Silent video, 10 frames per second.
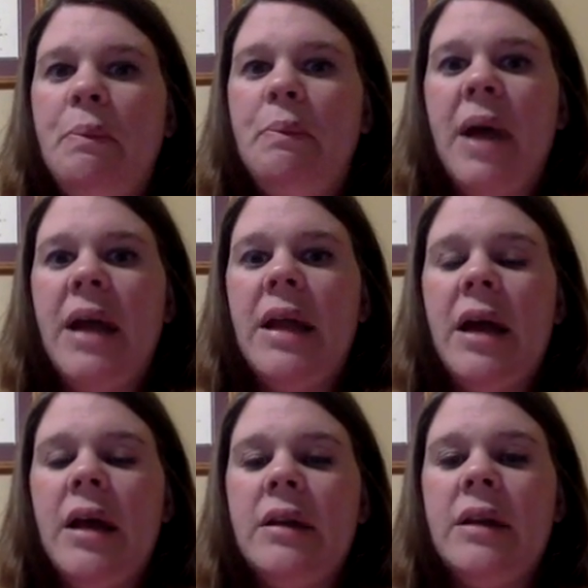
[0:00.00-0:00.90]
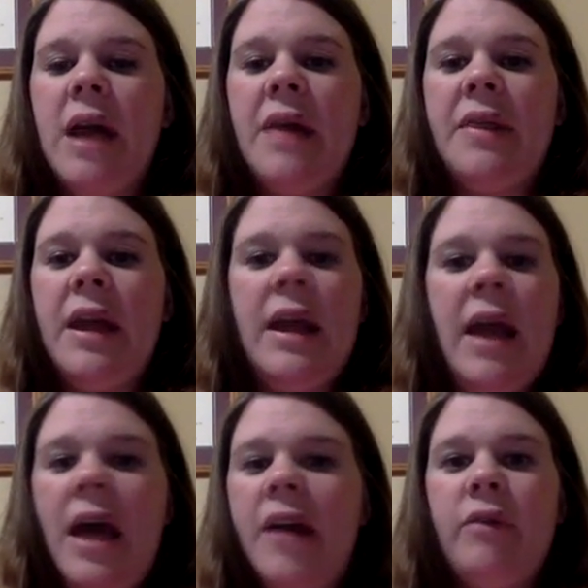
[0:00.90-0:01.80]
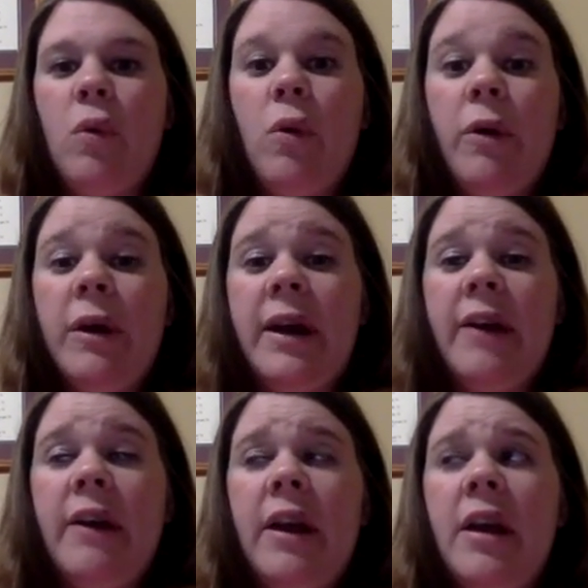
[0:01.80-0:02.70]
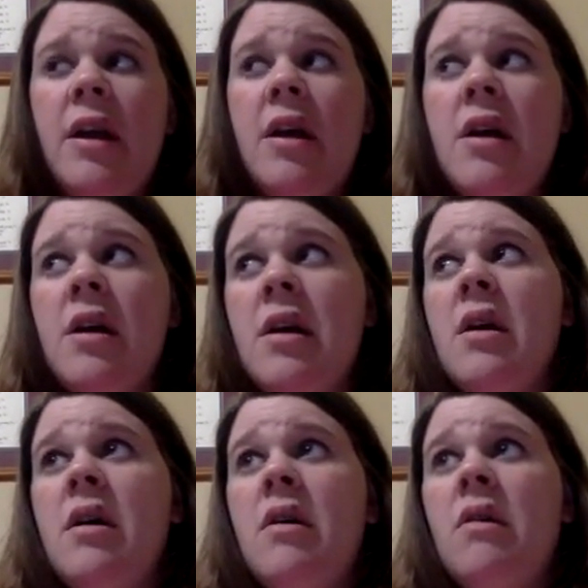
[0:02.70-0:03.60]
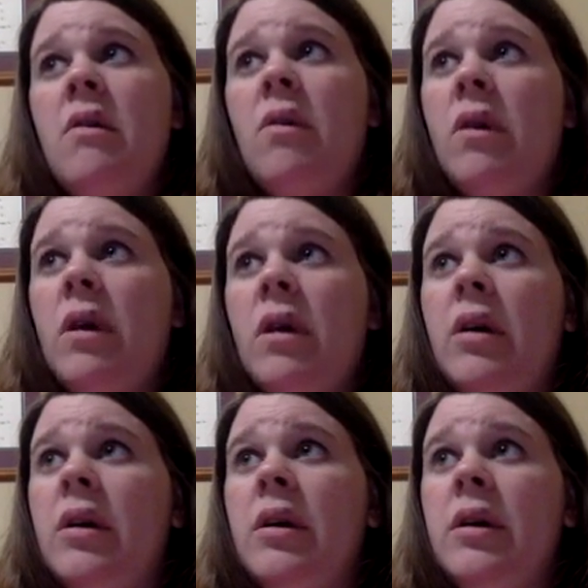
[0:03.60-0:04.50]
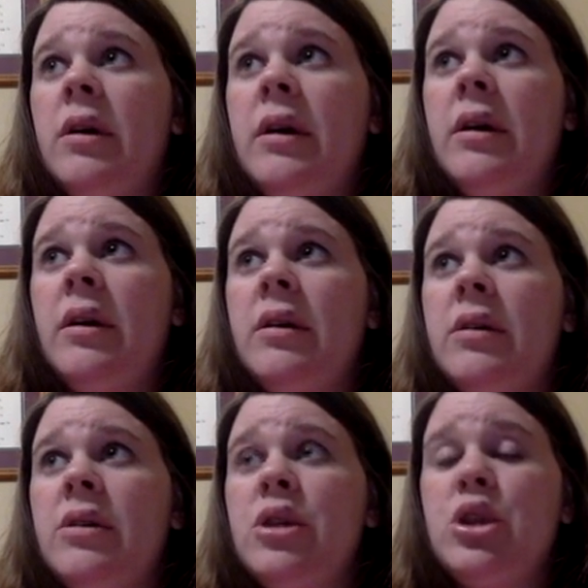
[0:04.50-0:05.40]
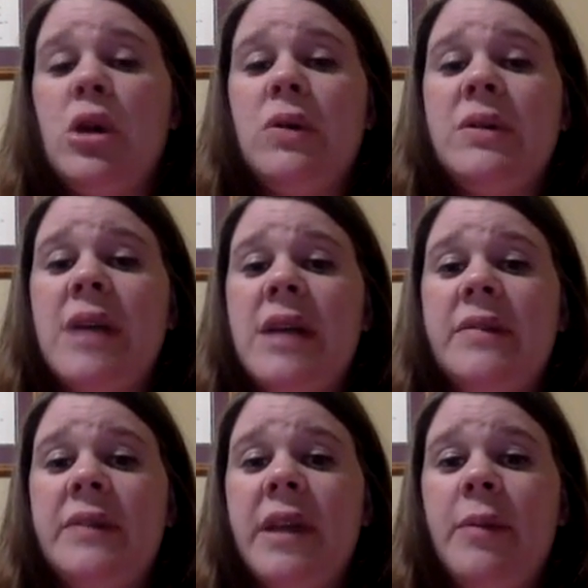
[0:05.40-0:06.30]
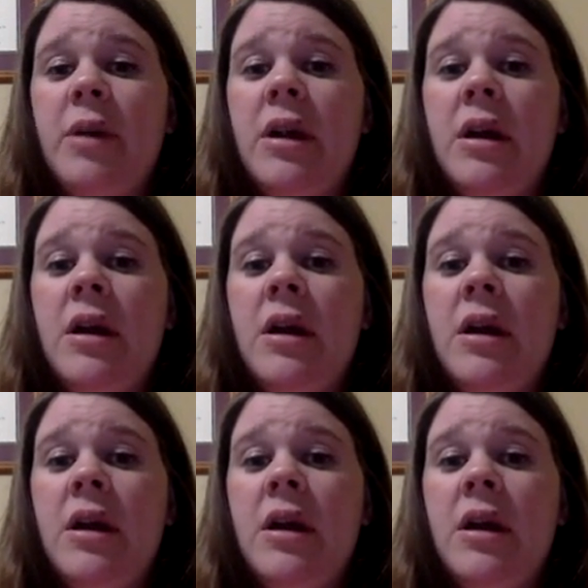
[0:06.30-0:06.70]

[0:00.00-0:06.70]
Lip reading: But nothing out of the ordinary or to show signs of labor.